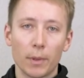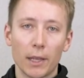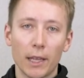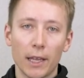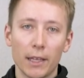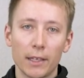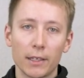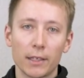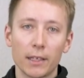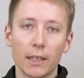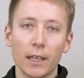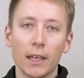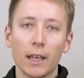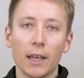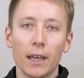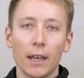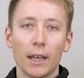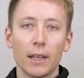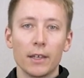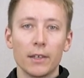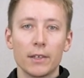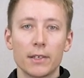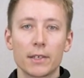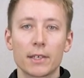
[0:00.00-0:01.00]
plant
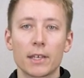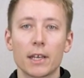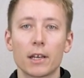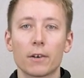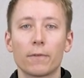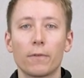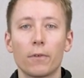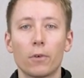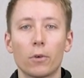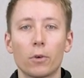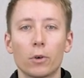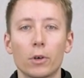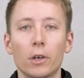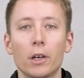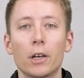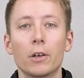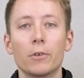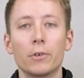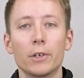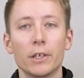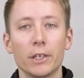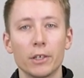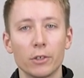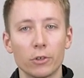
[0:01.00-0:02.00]
and is therefore
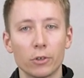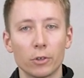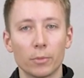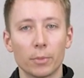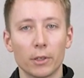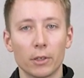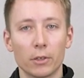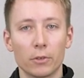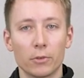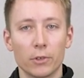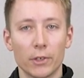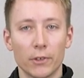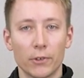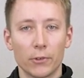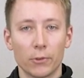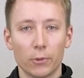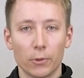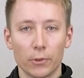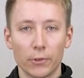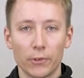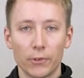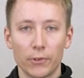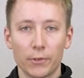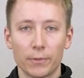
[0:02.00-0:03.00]
a renewable
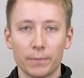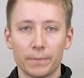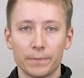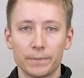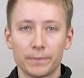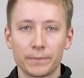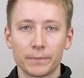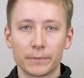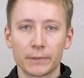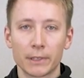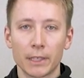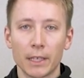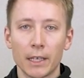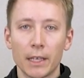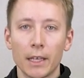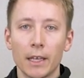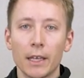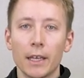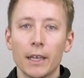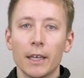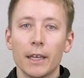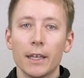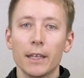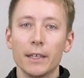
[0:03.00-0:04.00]
resource.
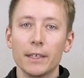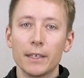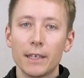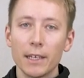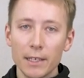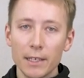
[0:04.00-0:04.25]
In